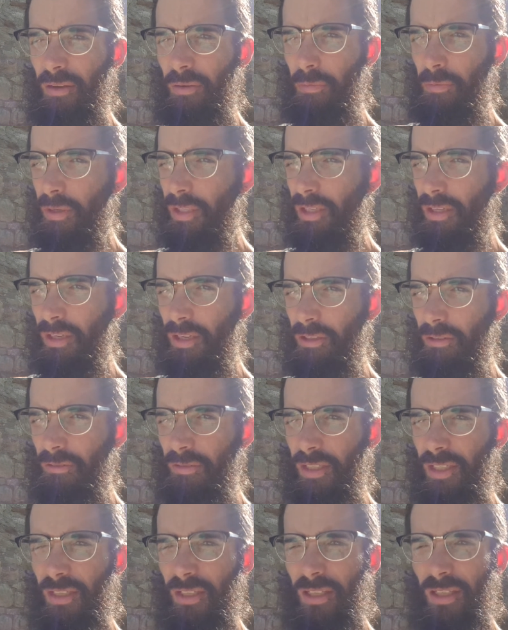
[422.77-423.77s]
We got a
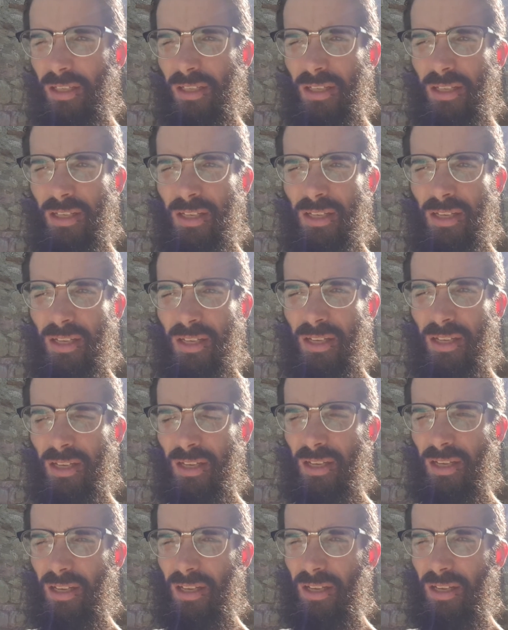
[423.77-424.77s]
drink
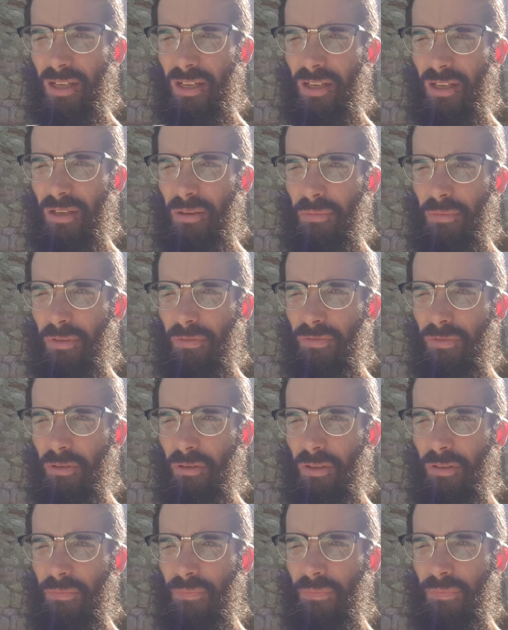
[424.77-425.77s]

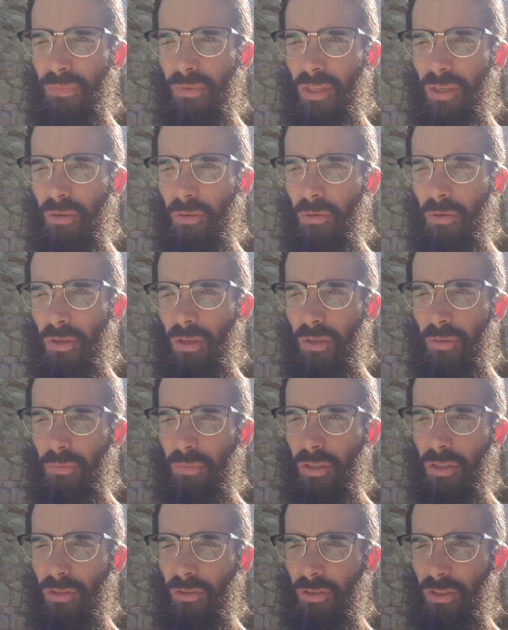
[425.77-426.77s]
before,
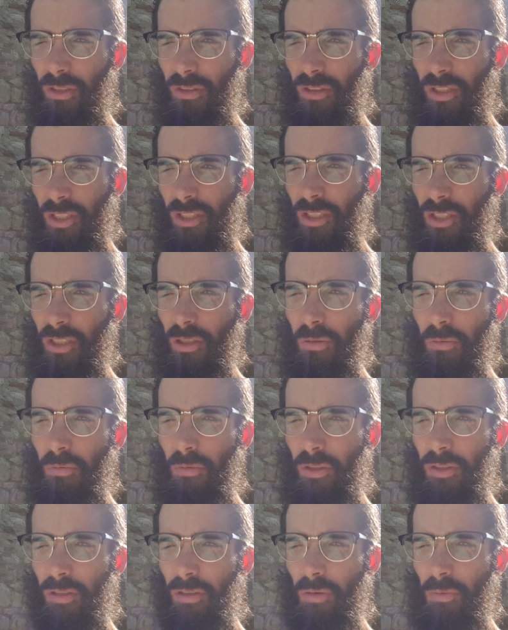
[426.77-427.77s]
because there actually
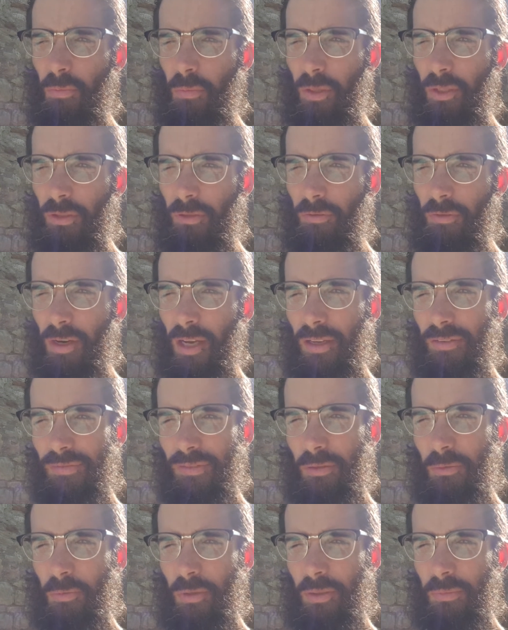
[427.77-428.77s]
was someone
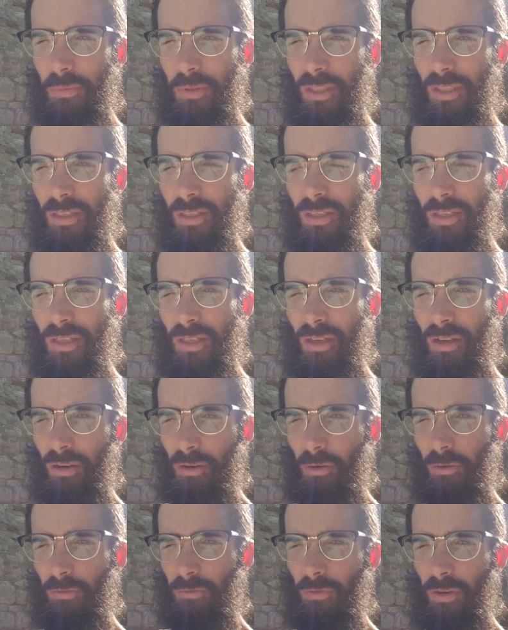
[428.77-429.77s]
driving with me,
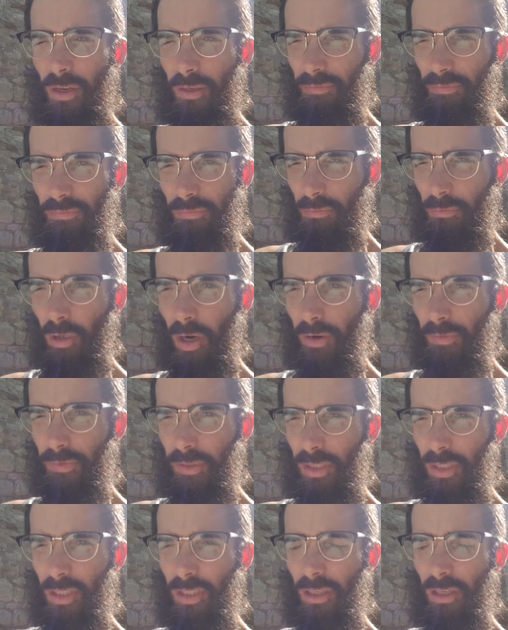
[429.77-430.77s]
or
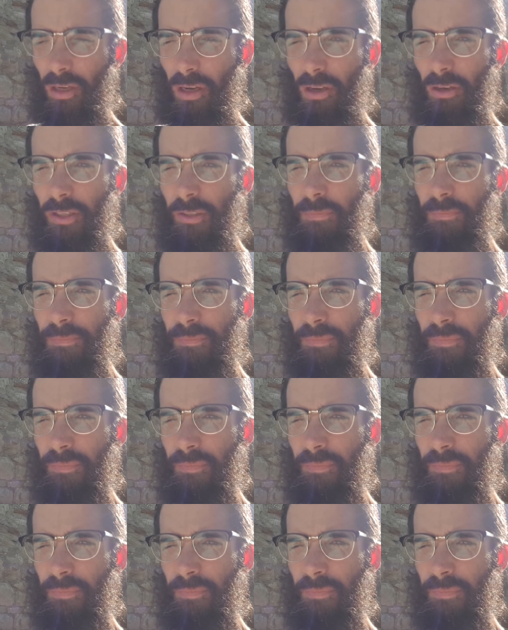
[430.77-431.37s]
driving the car.